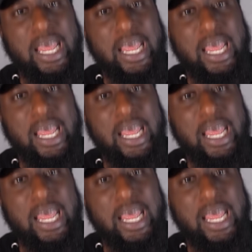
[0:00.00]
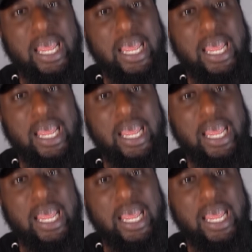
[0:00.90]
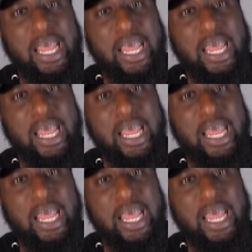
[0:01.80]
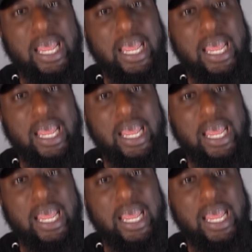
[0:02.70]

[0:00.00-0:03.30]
(not speaking)